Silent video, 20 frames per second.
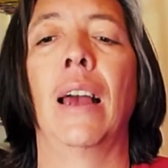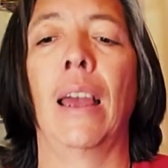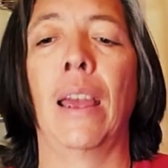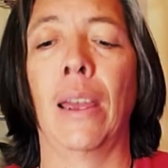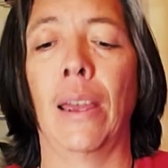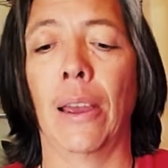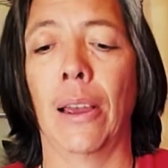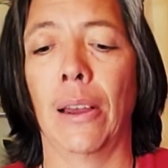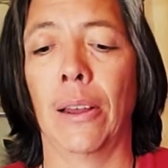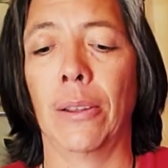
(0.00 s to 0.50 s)

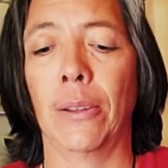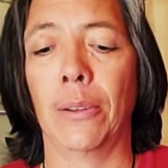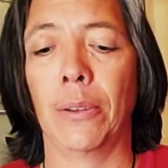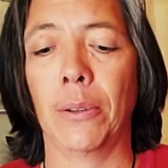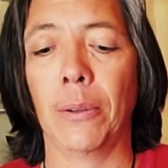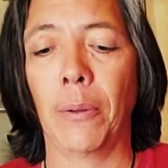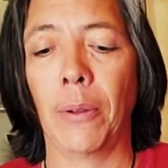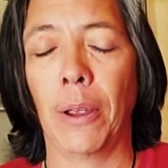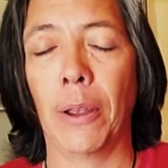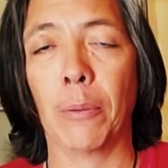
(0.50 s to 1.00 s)
and
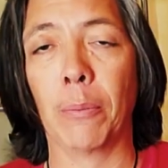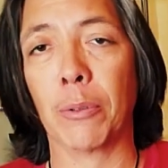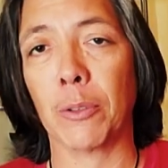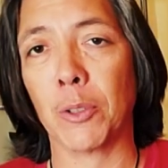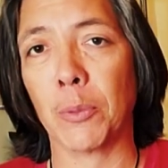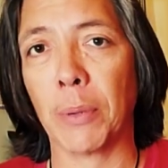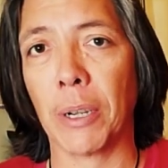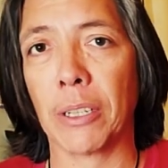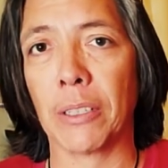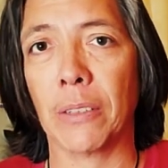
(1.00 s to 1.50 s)

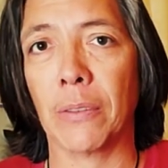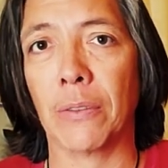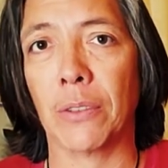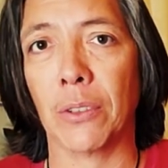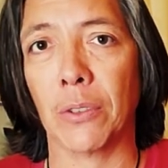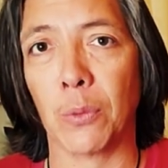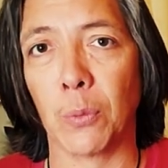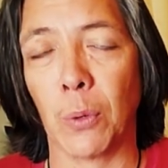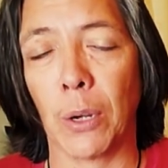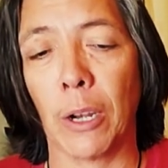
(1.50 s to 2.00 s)
perspectives
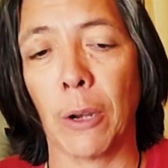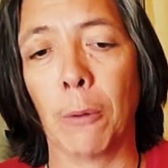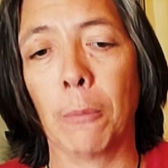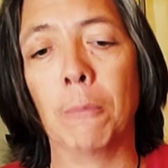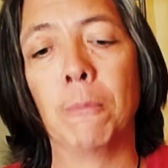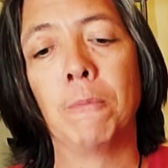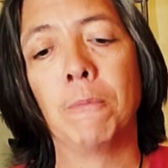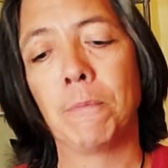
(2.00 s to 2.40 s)
as well.